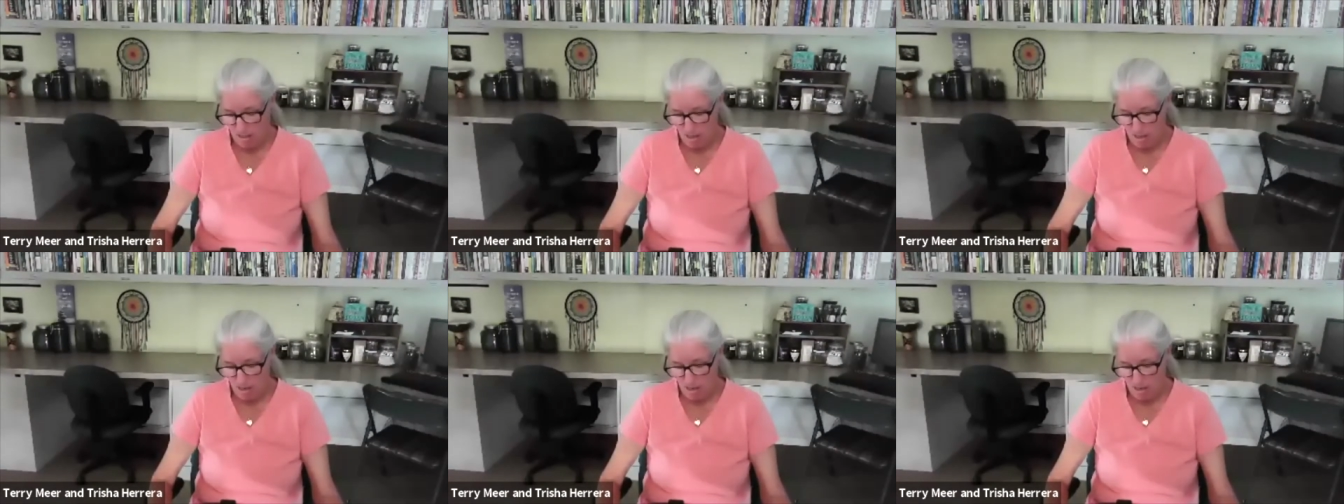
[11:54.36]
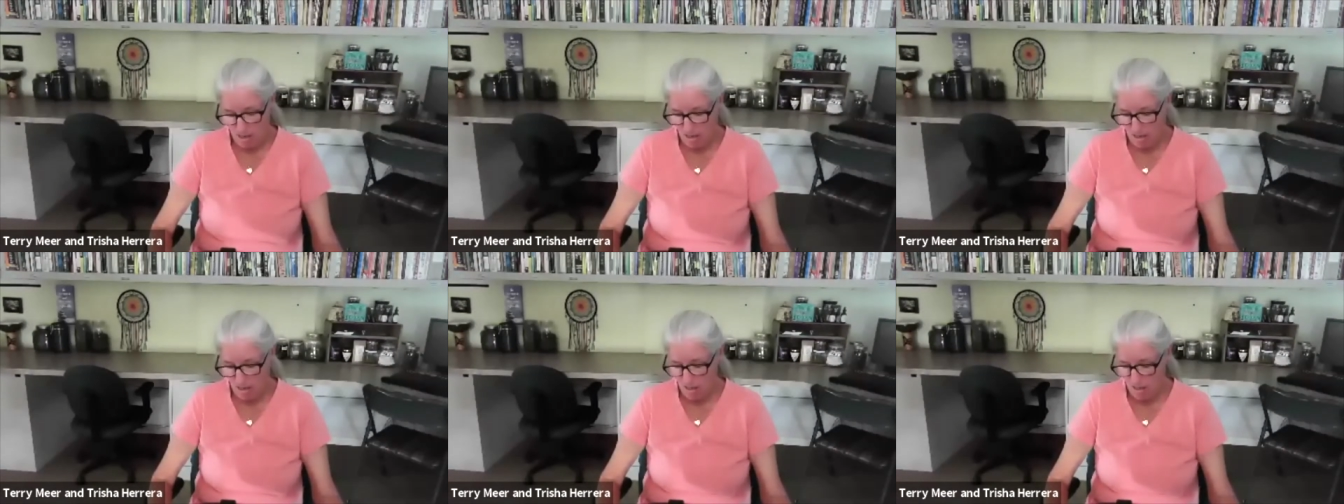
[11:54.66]

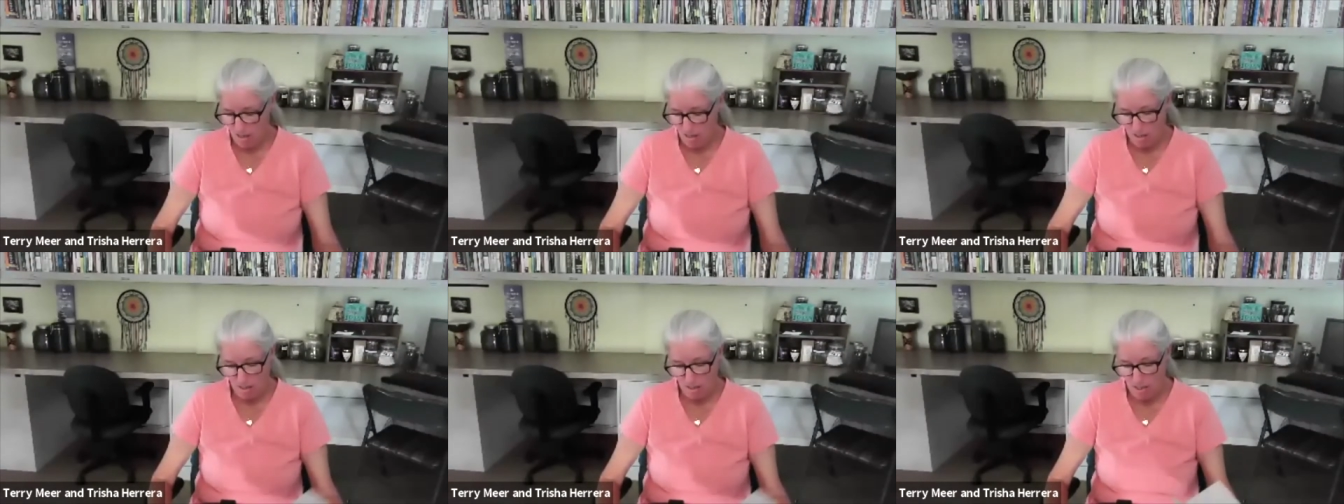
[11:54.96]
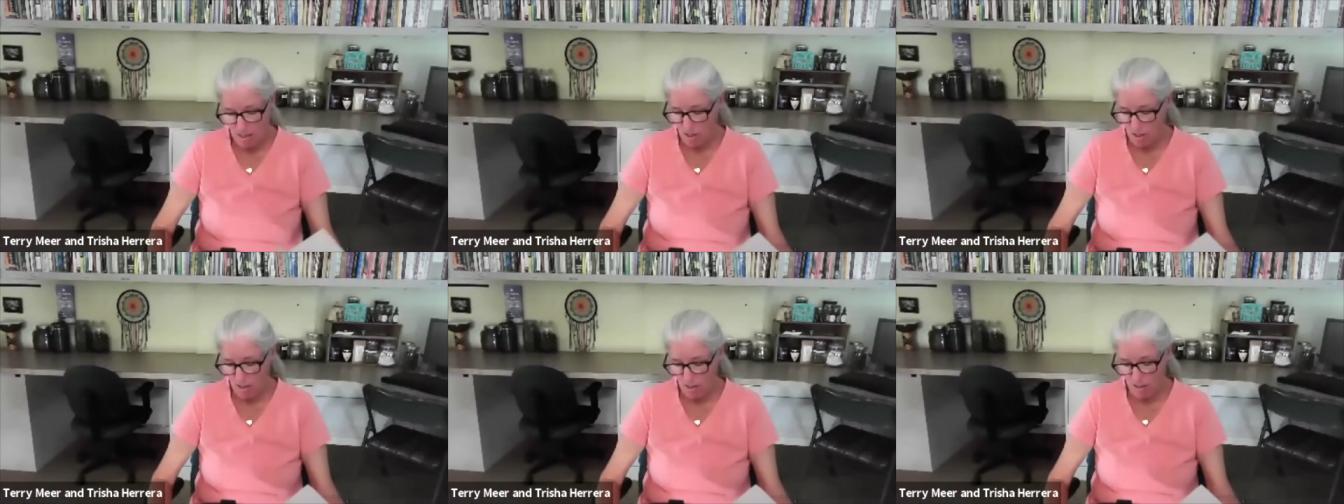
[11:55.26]
it's
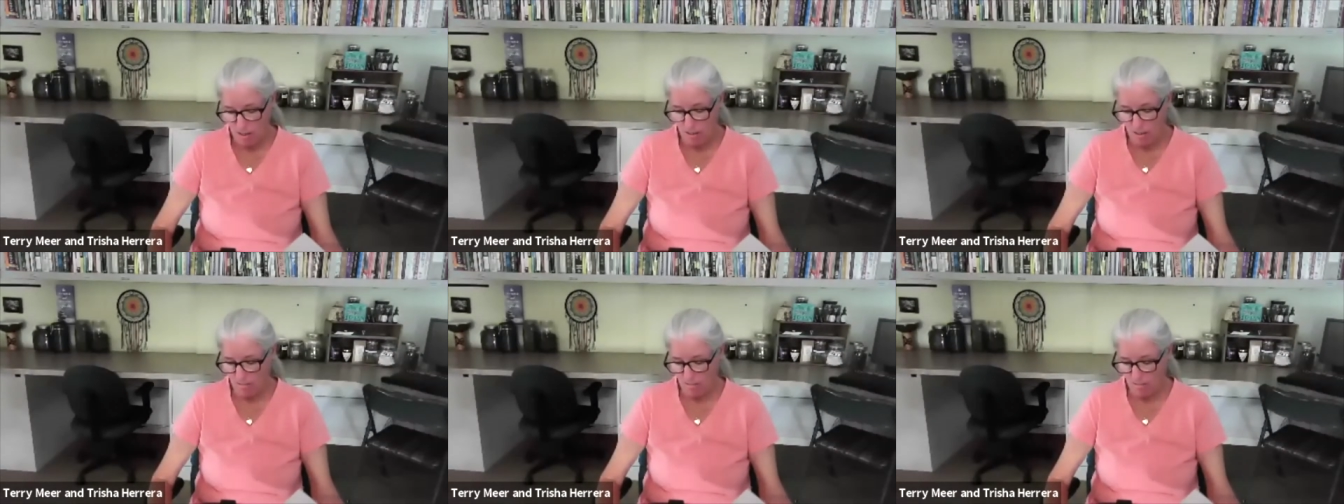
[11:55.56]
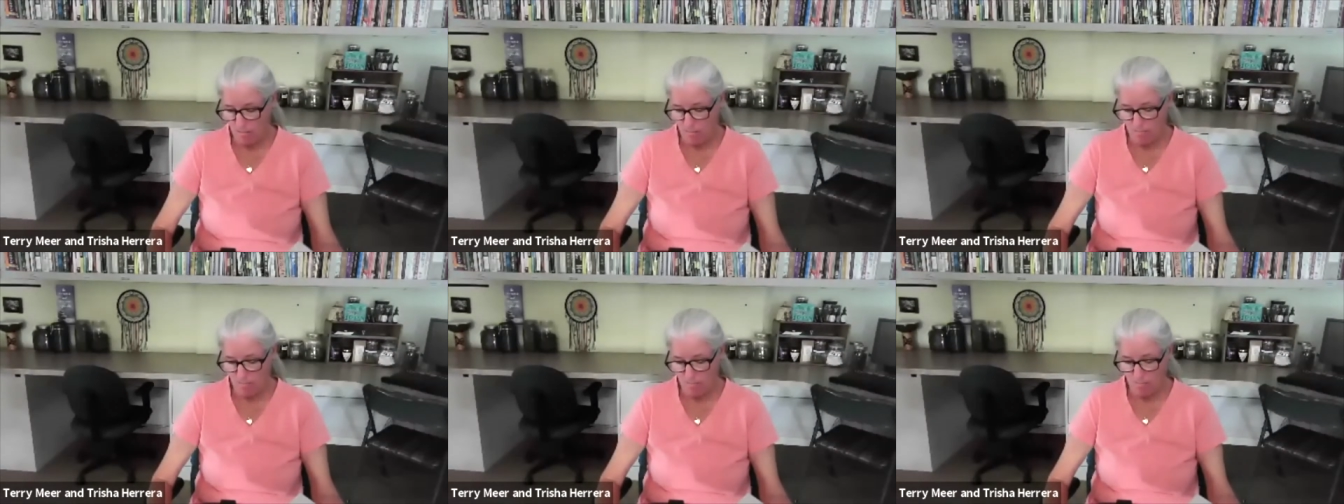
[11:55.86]

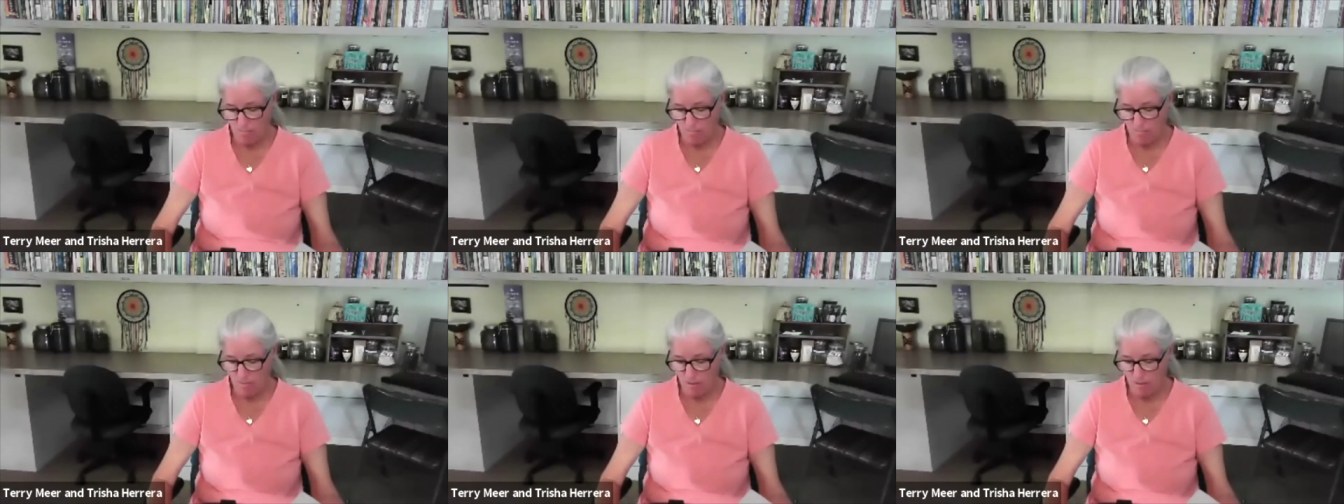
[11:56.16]
delicious.